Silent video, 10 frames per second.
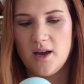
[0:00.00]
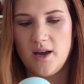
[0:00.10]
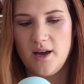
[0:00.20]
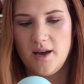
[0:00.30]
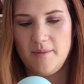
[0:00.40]

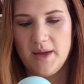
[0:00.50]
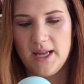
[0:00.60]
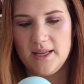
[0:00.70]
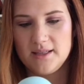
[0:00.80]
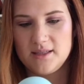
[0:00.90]
And
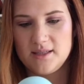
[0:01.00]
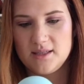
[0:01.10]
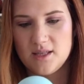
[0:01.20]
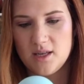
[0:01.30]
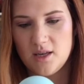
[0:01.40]

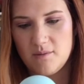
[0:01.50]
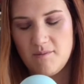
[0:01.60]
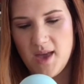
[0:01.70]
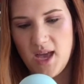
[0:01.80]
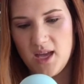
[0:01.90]
it's
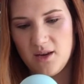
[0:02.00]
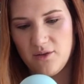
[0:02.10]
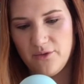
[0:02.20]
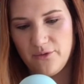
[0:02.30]
made